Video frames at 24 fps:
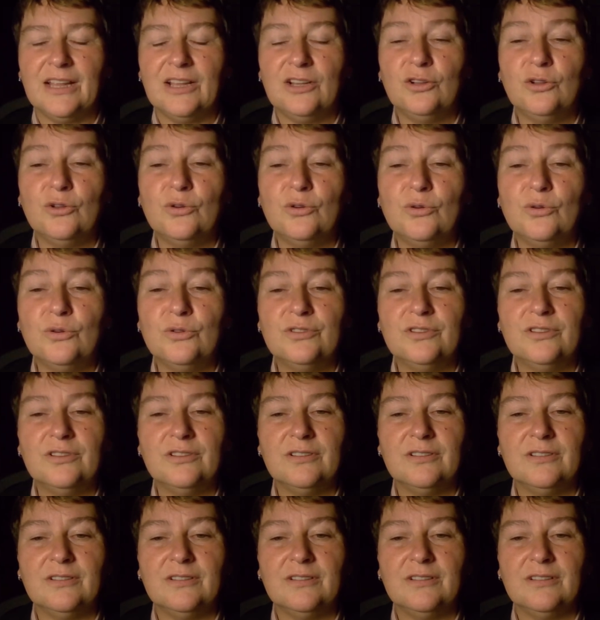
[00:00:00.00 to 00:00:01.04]
Lord,
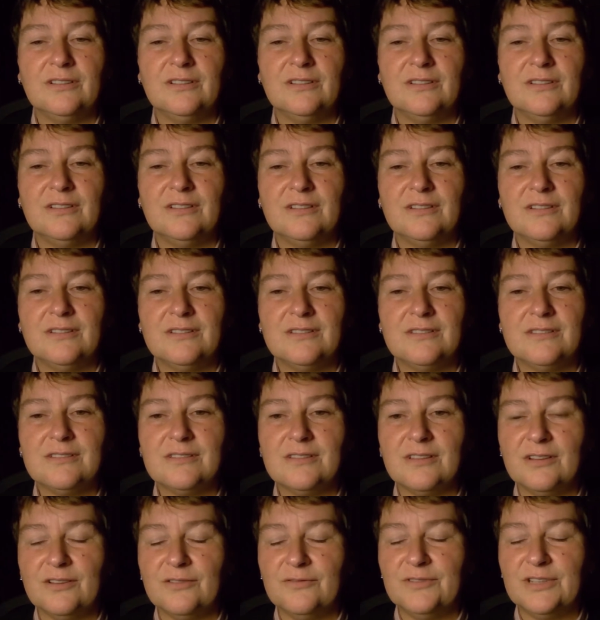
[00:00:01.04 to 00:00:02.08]

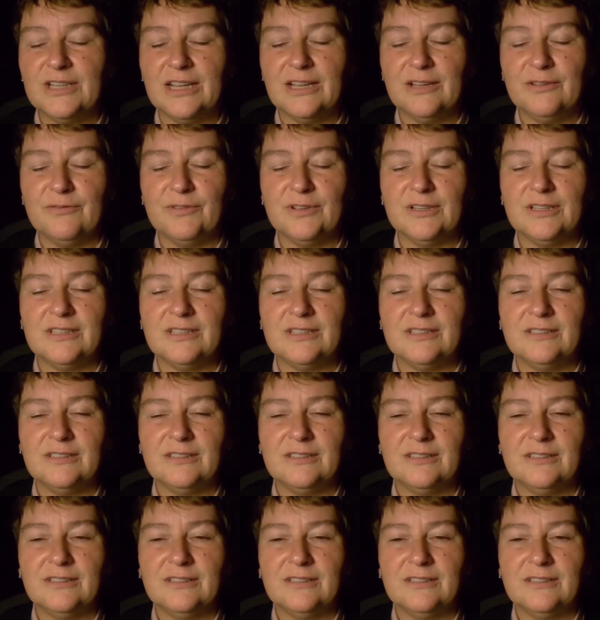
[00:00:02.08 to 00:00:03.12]
Son of David,
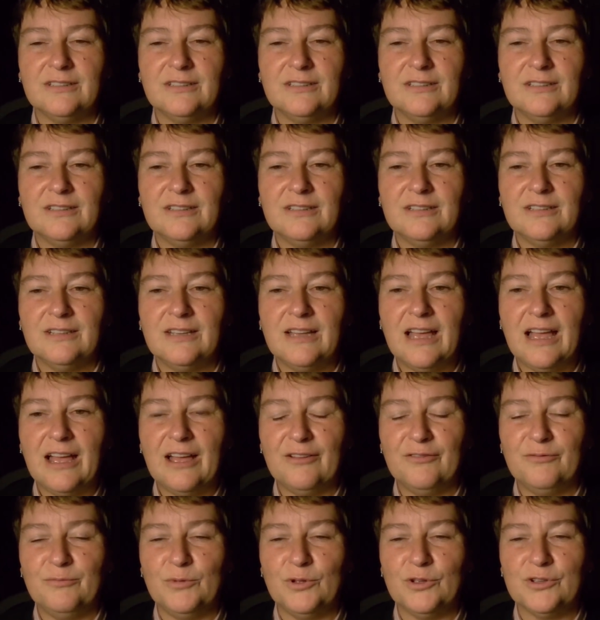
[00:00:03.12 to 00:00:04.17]

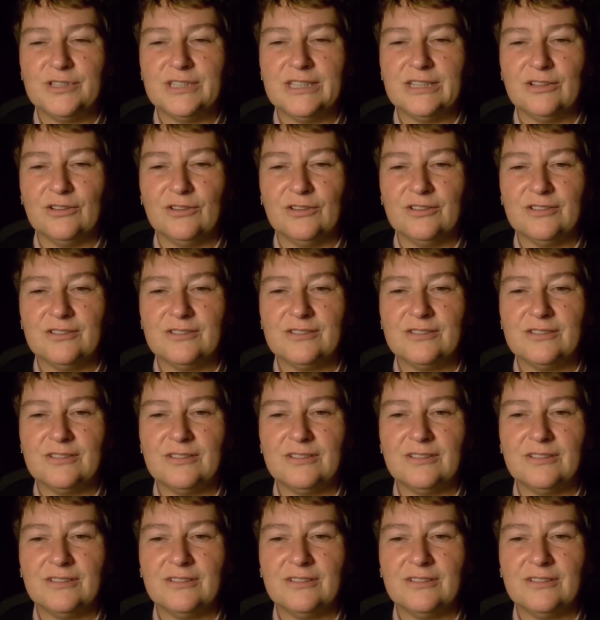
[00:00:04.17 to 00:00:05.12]
have mercy on us.